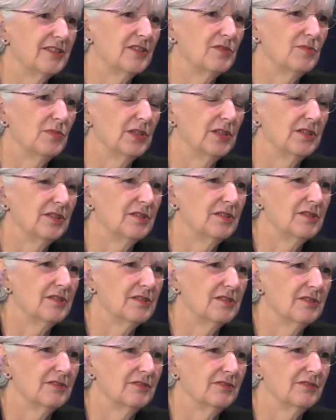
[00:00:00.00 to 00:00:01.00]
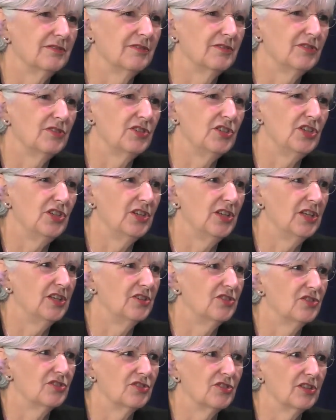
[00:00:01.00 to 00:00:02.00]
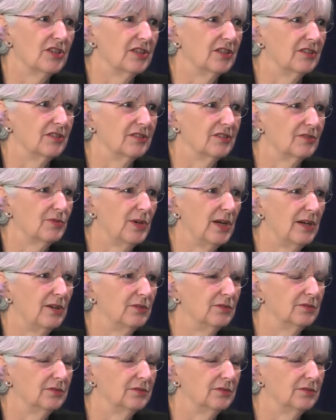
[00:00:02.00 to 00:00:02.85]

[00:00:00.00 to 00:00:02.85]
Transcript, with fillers: and mittens and teenage things. Right. Wow.